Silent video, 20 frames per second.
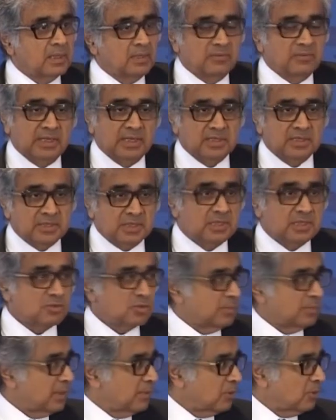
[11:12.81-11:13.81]
If they can change
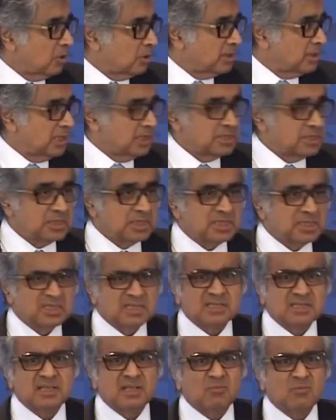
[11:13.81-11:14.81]
Supreme Court, they can change.
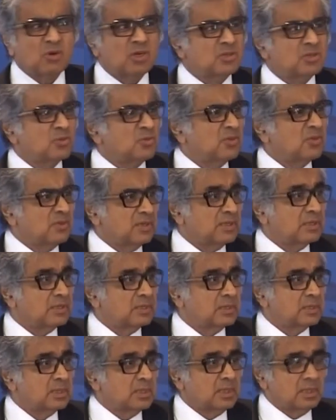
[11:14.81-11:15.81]
this. said, then what use is it?
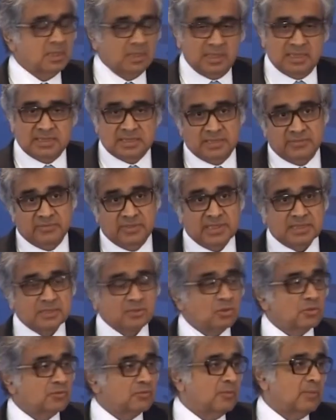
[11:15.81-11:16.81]
I said, well,
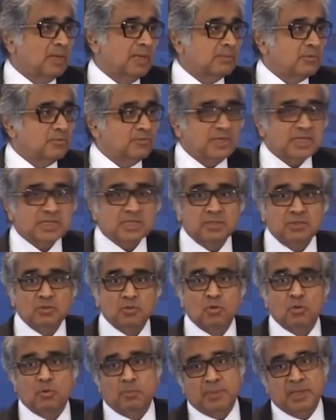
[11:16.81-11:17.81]
it's good for my profession.
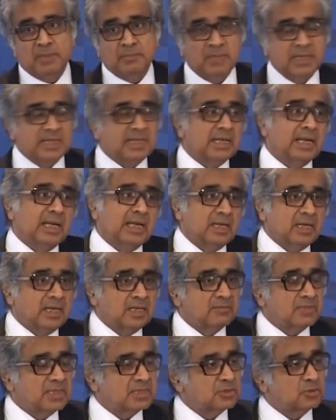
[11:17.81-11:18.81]
You go pay money, get an
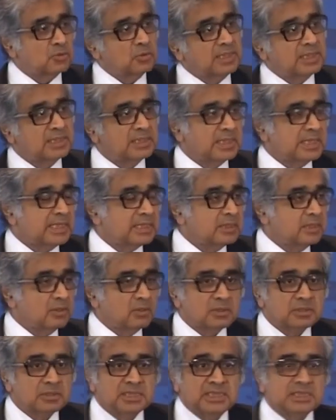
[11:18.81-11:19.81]
advance ruling, and then get the
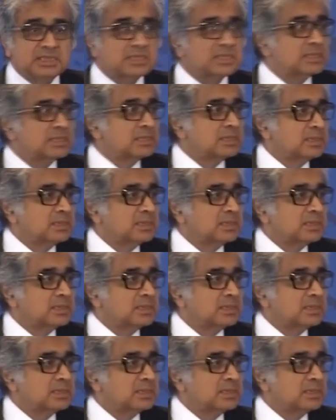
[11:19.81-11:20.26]
law changed.